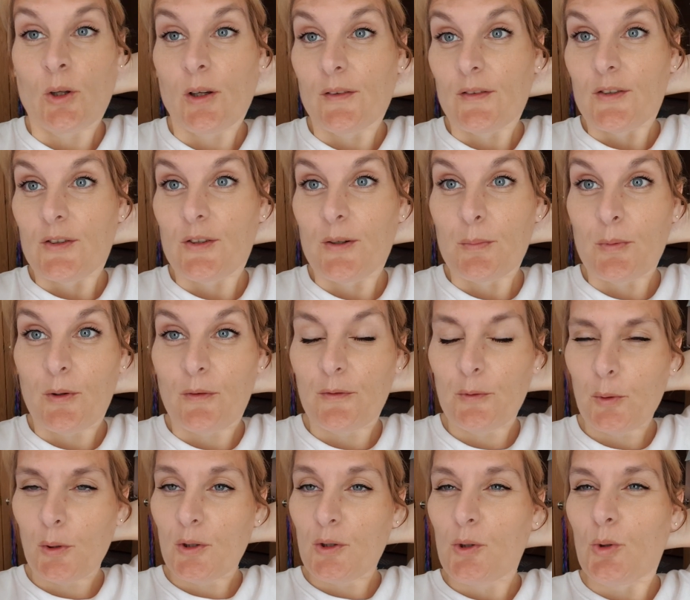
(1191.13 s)
have stripped off
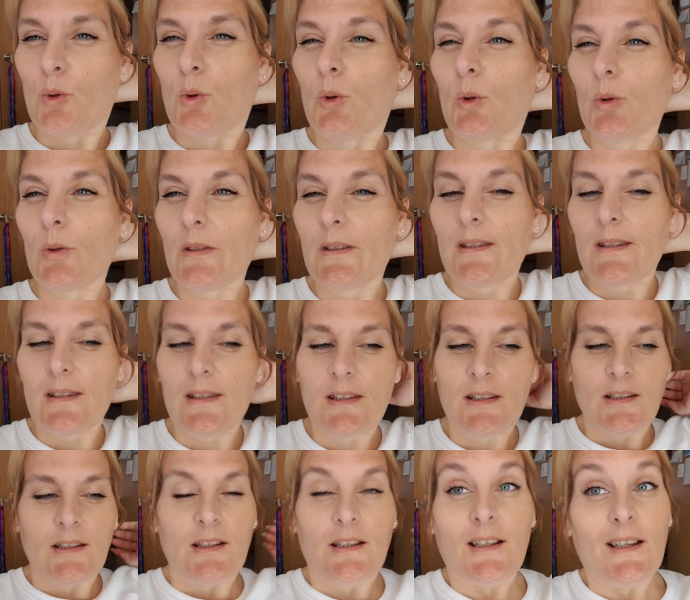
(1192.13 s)
to our shorts.
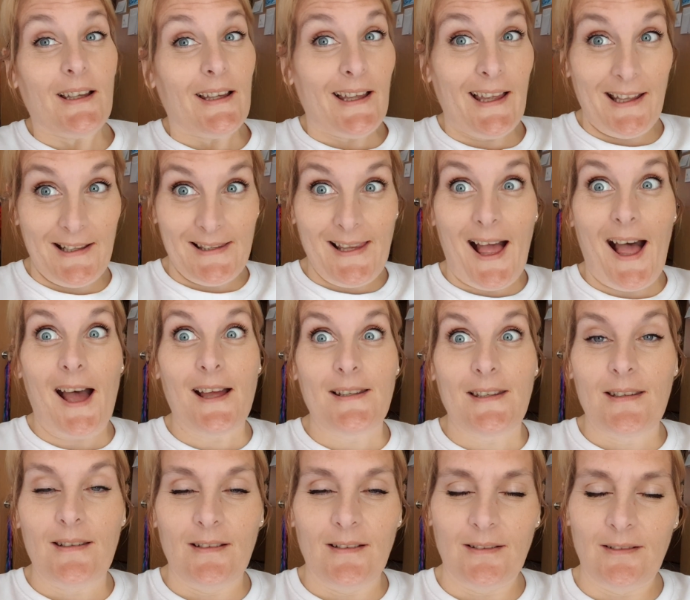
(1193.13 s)
It's hot.